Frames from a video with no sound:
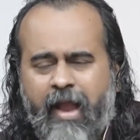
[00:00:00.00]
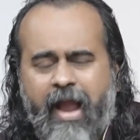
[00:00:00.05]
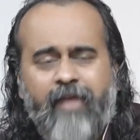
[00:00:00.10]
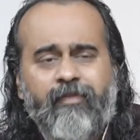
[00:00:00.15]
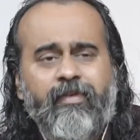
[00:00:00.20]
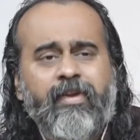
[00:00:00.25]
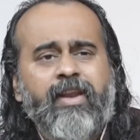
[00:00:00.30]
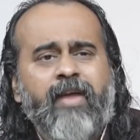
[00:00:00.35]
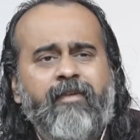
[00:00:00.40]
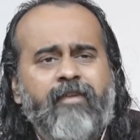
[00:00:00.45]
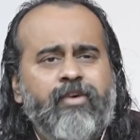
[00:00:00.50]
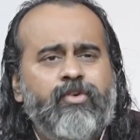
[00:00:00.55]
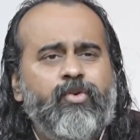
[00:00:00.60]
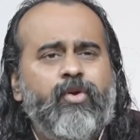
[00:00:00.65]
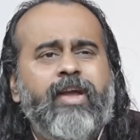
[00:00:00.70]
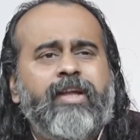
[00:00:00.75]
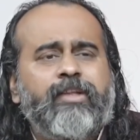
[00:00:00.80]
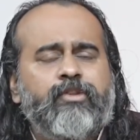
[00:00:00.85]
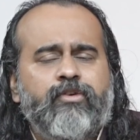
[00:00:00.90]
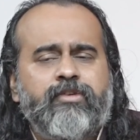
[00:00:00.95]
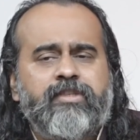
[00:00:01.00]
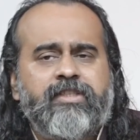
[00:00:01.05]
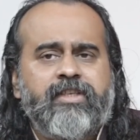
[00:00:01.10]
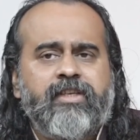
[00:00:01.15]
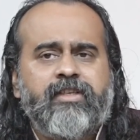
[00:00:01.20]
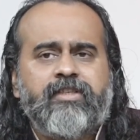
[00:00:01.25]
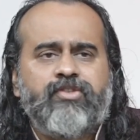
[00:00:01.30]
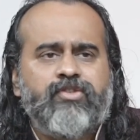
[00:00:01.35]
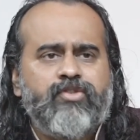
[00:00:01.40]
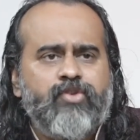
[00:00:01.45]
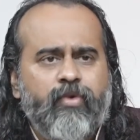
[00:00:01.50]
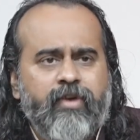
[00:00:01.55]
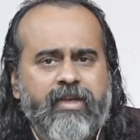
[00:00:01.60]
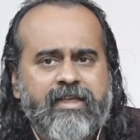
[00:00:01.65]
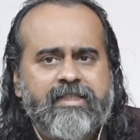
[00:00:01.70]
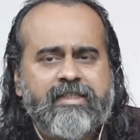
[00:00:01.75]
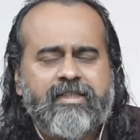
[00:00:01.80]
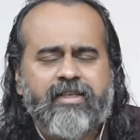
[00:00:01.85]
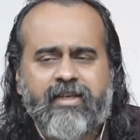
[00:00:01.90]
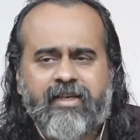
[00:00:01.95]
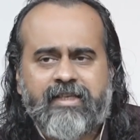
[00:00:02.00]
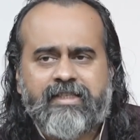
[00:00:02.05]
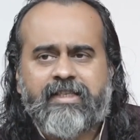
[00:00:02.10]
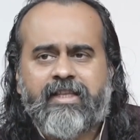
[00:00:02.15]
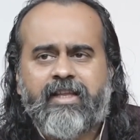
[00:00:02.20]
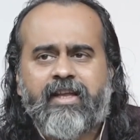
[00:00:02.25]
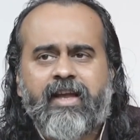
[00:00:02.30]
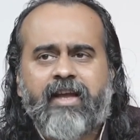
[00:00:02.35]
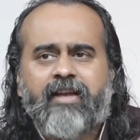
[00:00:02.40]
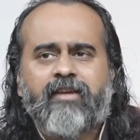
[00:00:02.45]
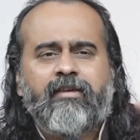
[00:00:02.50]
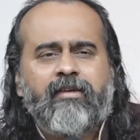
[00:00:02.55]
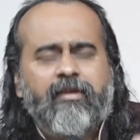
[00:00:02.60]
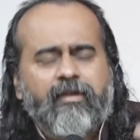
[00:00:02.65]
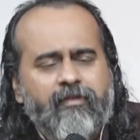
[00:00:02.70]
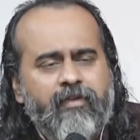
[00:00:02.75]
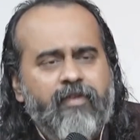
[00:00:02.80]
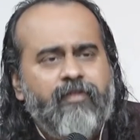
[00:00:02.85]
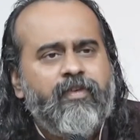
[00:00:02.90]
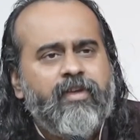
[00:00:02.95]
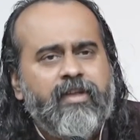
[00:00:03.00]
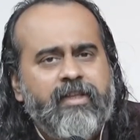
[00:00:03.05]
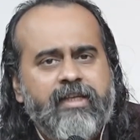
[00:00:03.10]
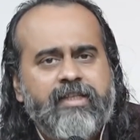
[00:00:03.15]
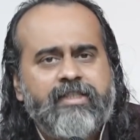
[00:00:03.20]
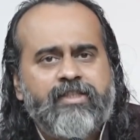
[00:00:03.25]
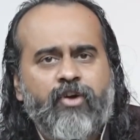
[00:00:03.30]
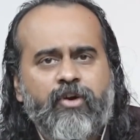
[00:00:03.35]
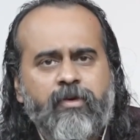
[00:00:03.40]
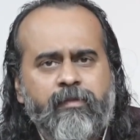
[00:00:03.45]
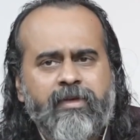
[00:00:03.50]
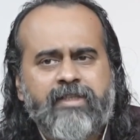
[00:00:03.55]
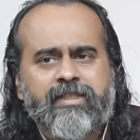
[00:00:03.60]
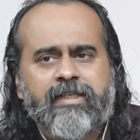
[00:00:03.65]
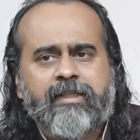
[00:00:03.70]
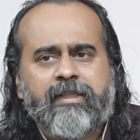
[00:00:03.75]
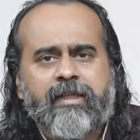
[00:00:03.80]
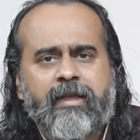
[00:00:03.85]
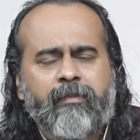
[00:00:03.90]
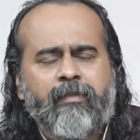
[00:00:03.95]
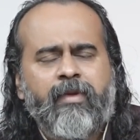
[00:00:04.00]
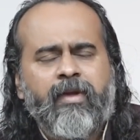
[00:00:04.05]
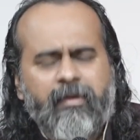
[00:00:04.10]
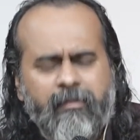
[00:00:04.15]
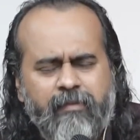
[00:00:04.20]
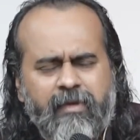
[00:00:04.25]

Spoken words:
And we never take those stories seriously and we feel there is not much in them.